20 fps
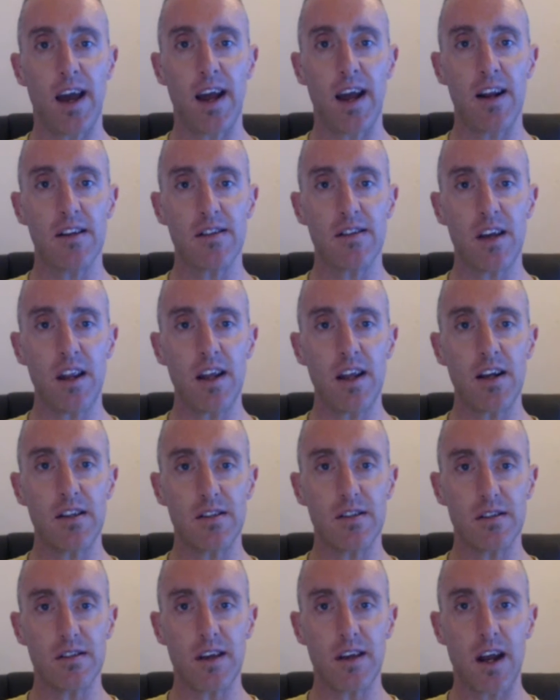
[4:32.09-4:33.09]
and it's something that's
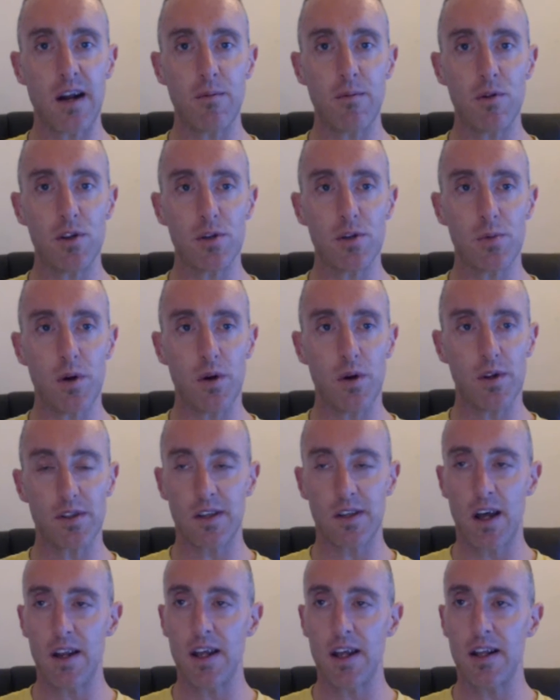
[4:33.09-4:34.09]
sustainable as well. It's
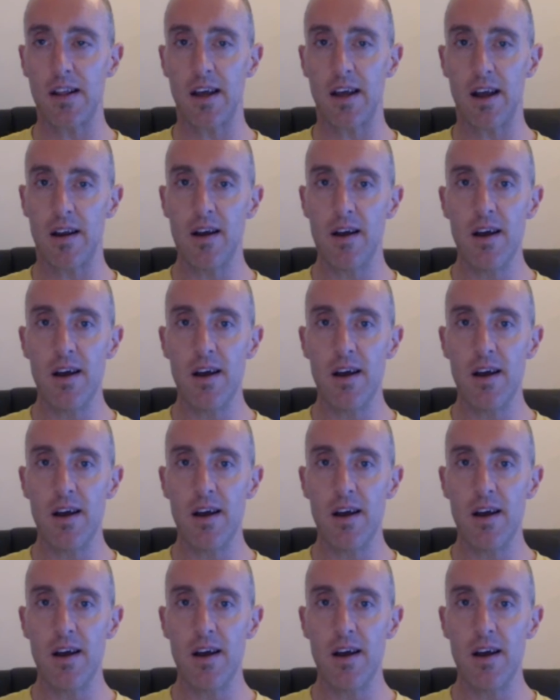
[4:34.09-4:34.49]
something that